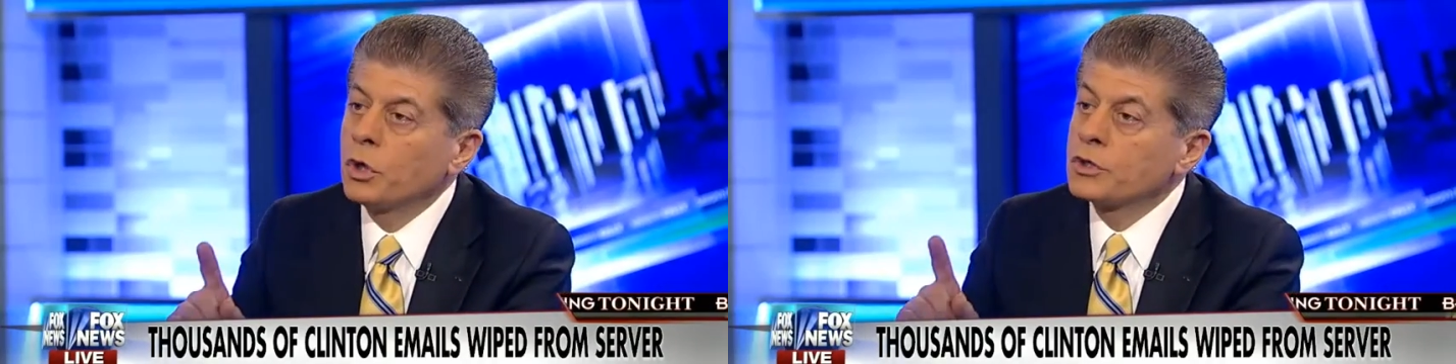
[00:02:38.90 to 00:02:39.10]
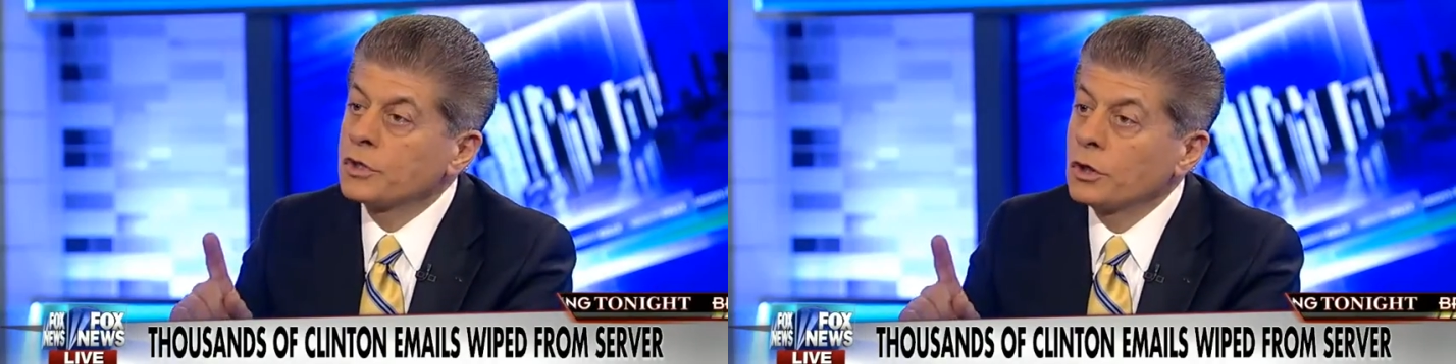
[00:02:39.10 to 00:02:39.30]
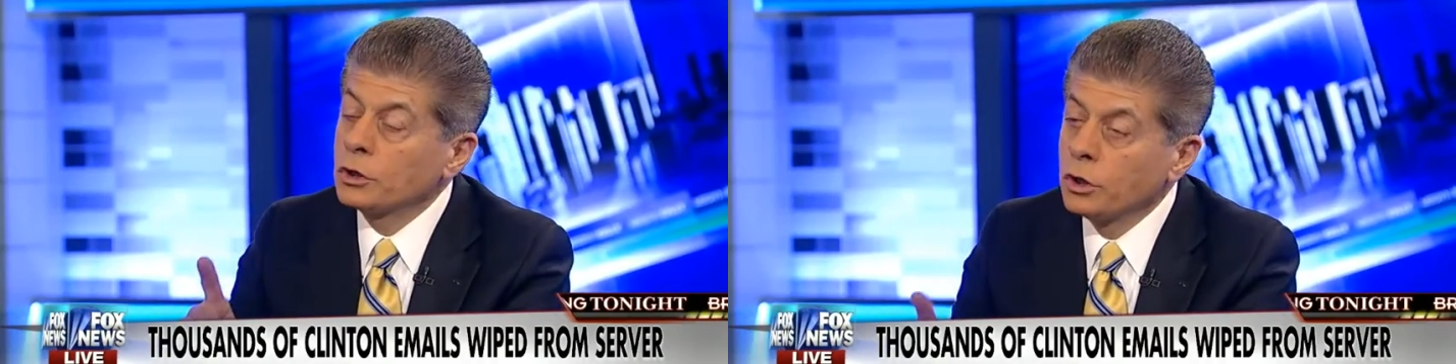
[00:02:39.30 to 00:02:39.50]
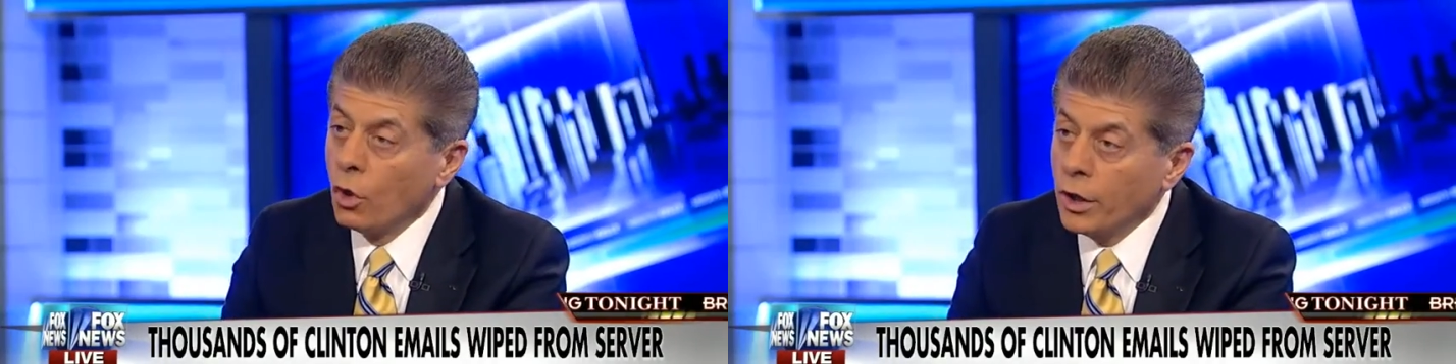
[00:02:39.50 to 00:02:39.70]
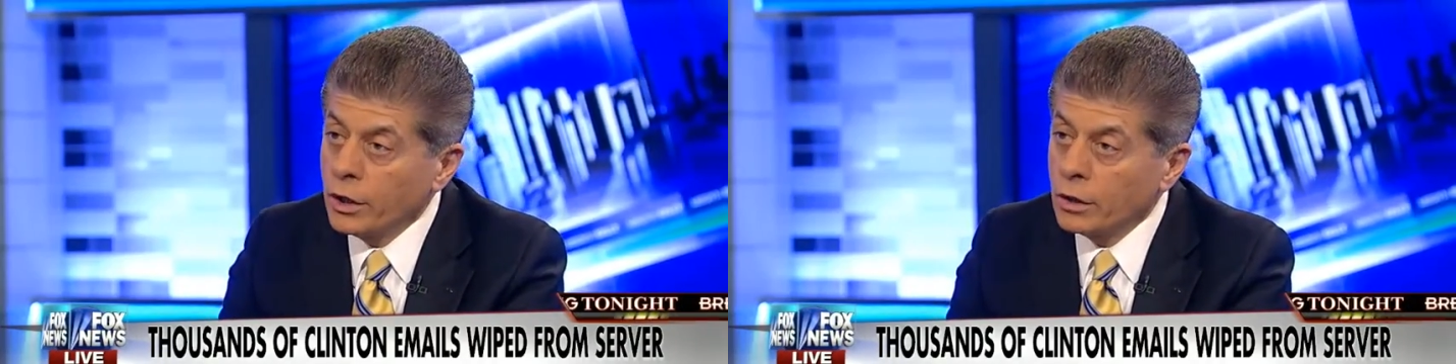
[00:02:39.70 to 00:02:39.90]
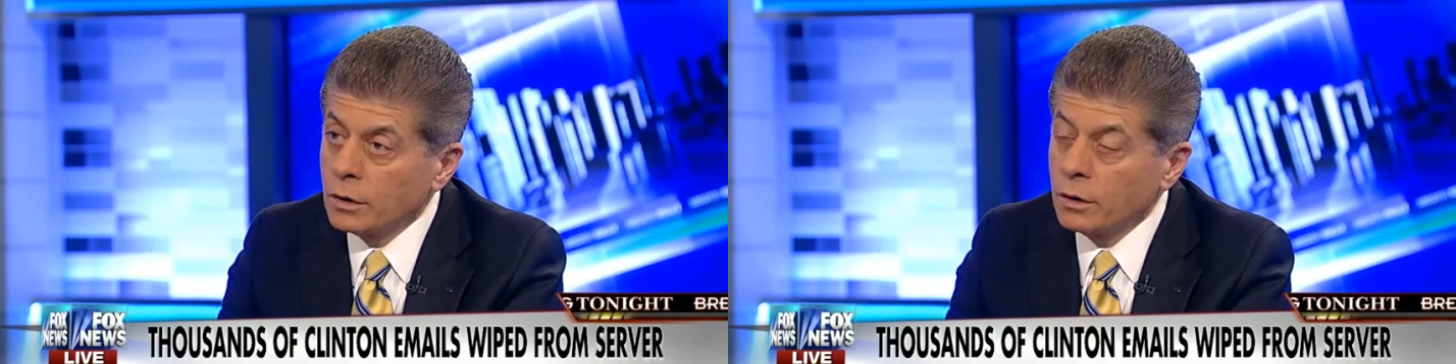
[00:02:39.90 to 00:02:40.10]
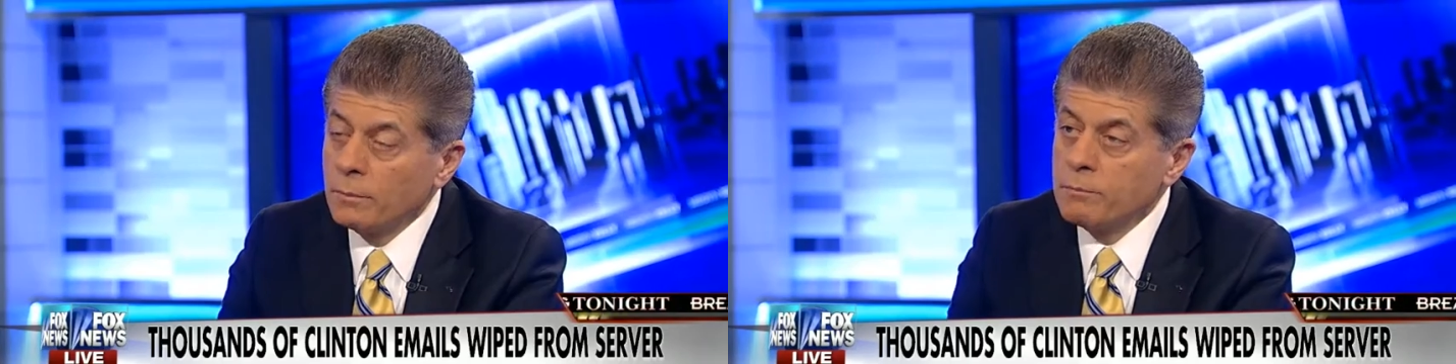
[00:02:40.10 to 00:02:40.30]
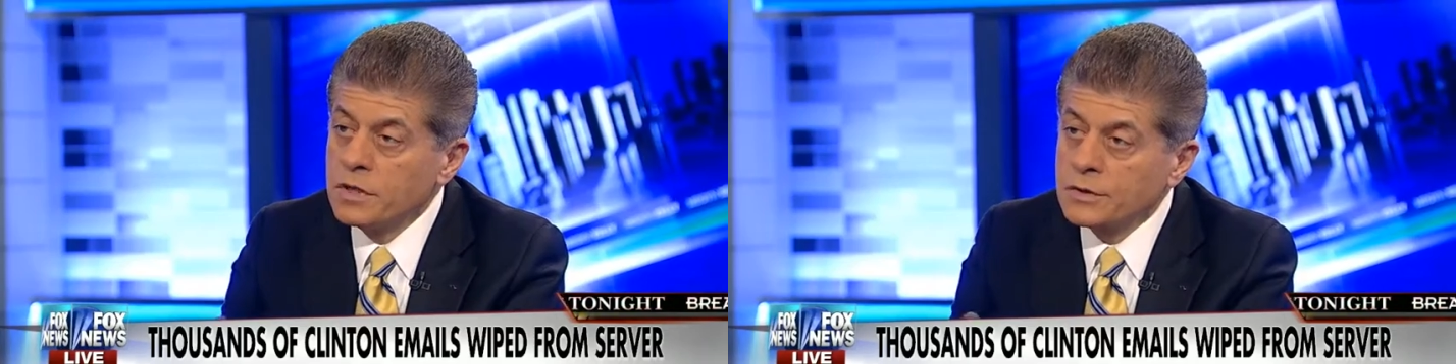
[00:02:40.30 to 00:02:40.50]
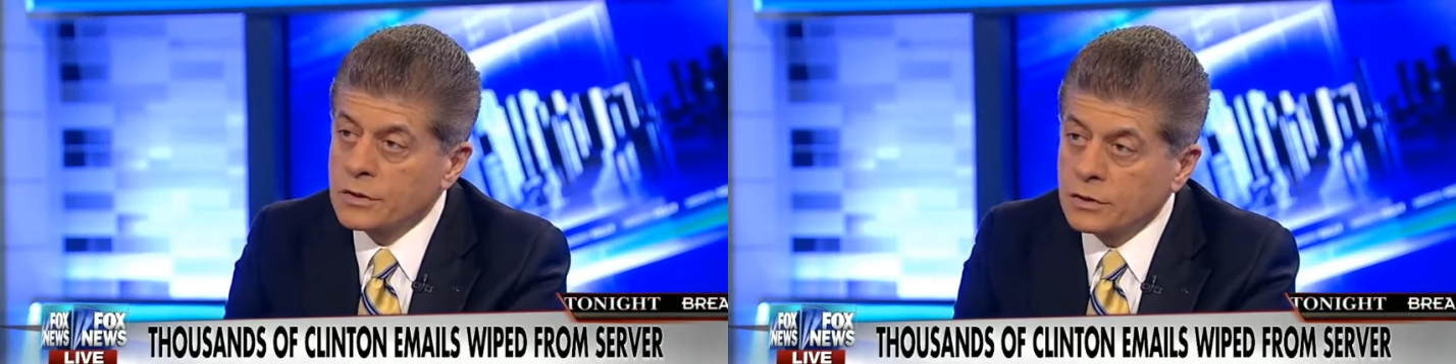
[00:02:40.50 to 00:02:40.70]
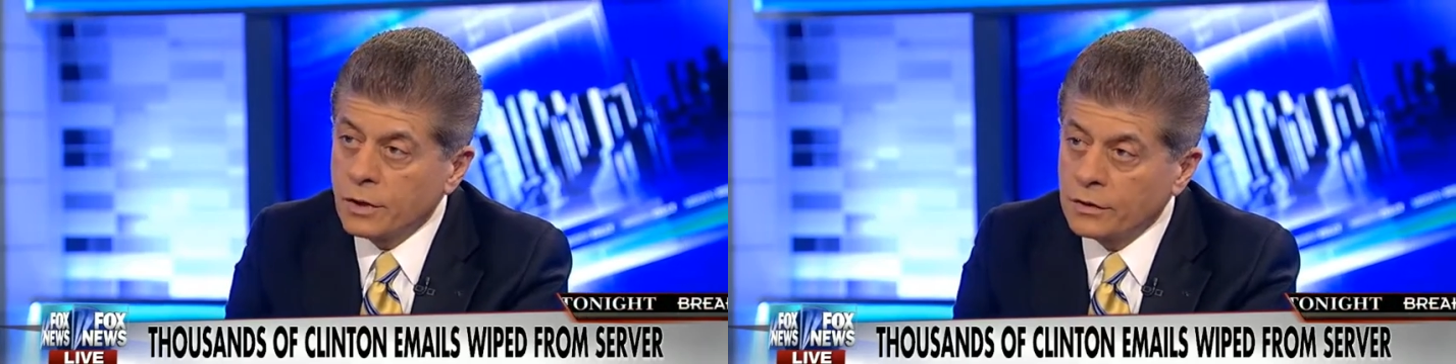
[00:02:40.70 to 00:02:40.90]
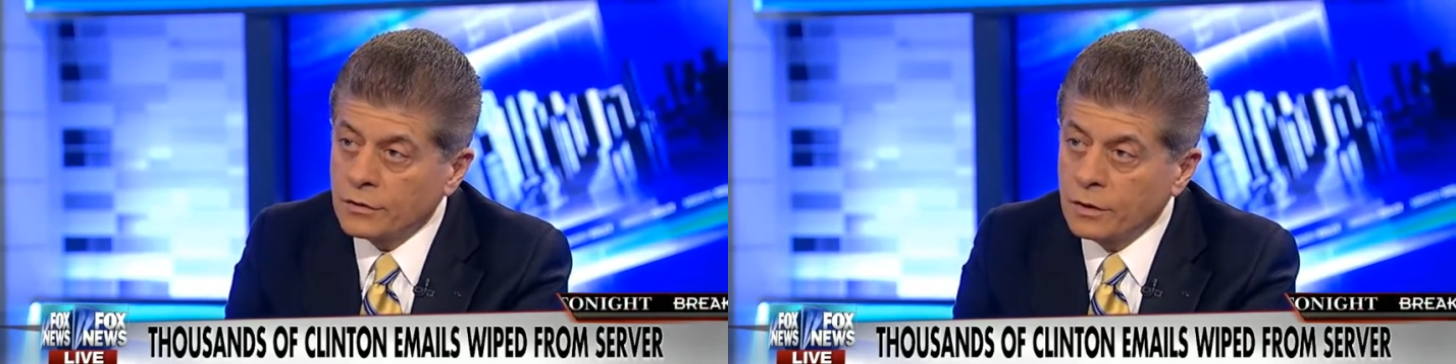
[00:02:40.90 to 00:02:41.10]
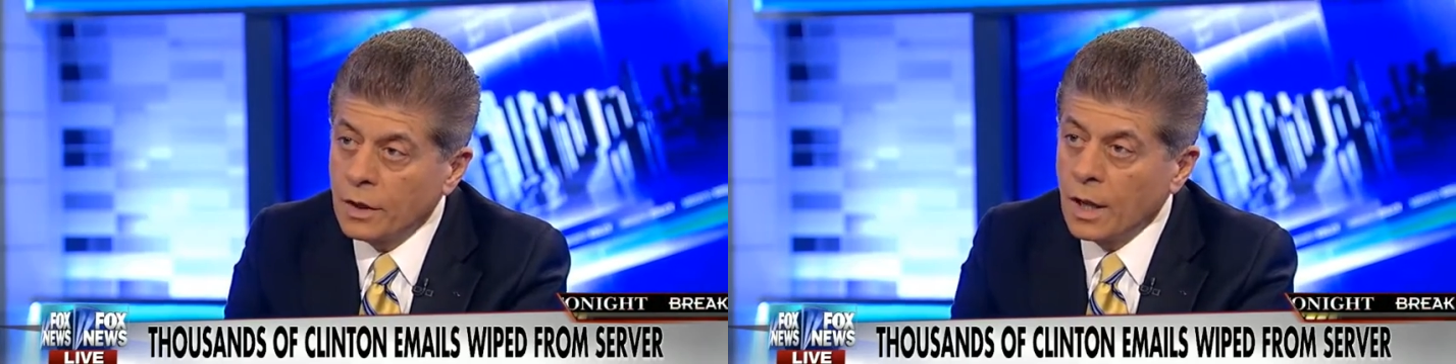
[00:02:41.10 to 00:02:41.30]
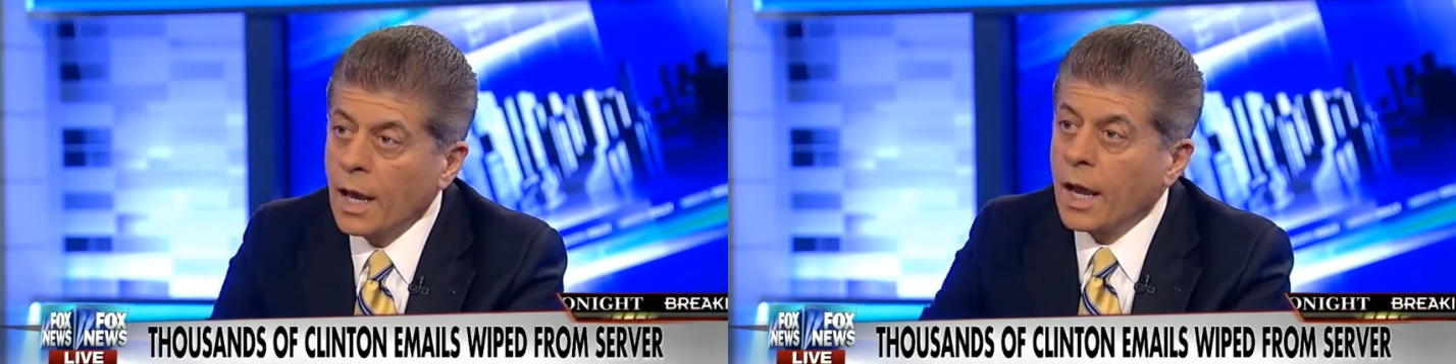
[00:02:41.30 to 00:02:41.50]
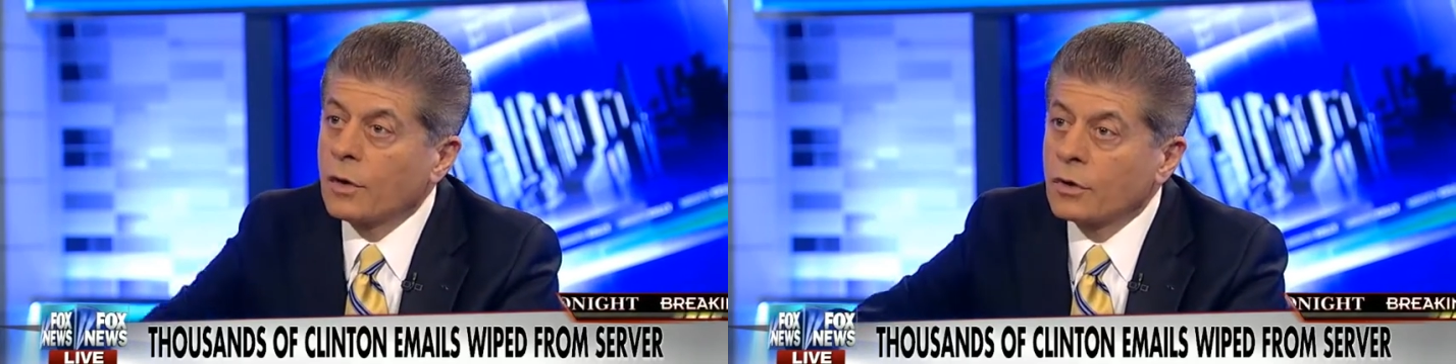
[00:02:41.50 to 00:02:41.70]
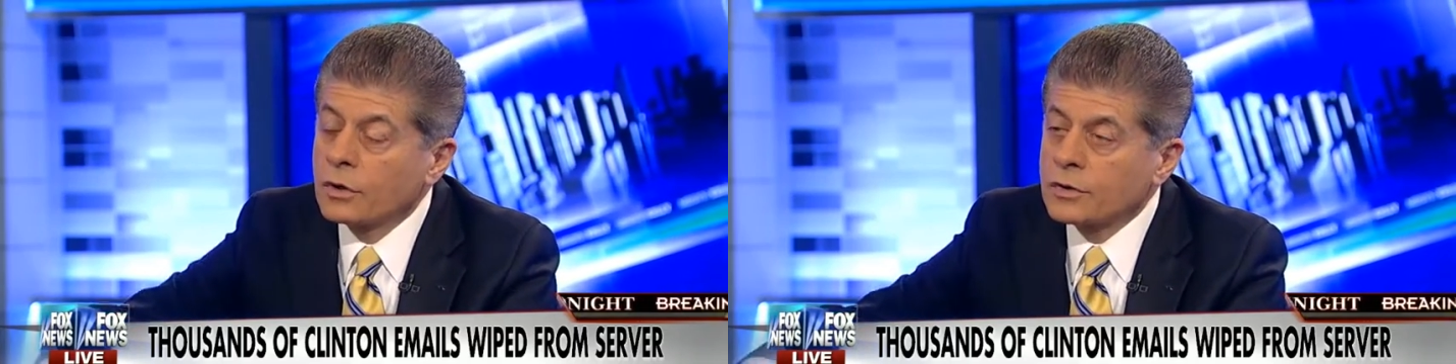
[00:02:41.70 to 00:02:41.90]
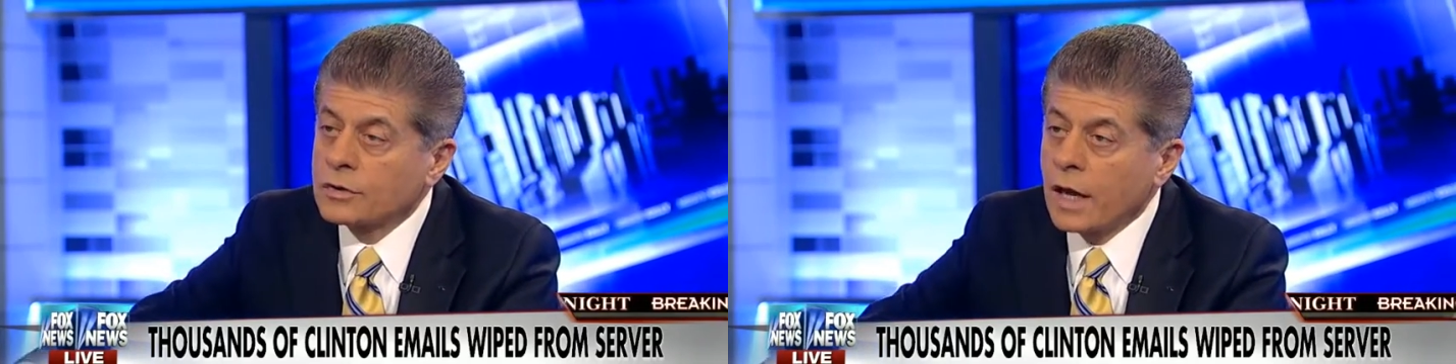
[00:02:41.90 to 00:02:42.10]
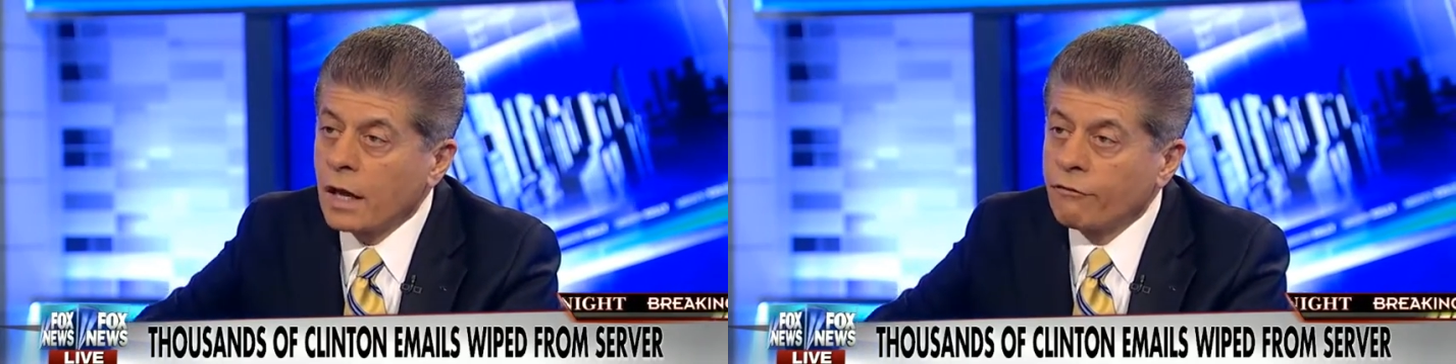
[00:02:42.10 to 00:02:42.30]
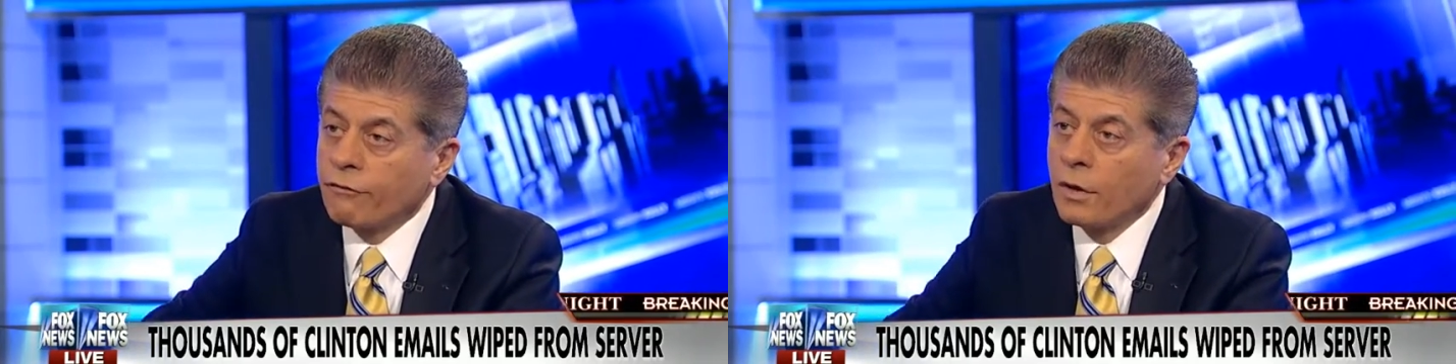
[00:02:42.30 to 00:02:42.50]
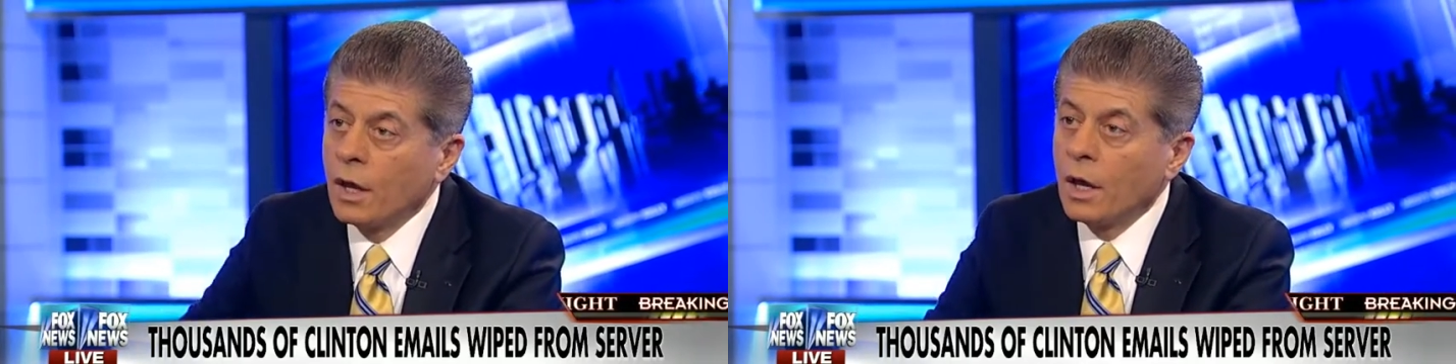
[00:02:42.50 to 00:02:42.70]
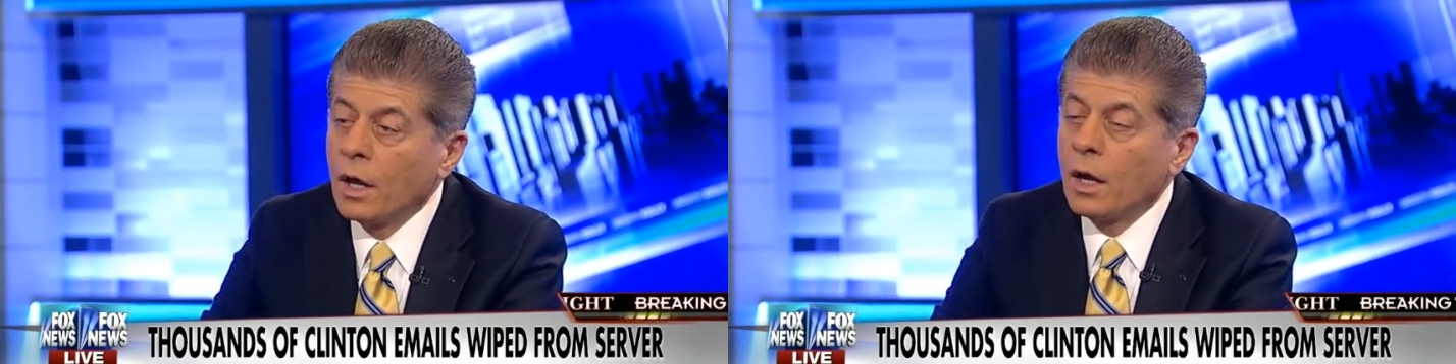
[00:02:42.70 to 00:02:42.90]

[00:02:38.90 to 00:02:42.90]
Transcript: which puts a lawyer, Mrs. Clinton, and her staff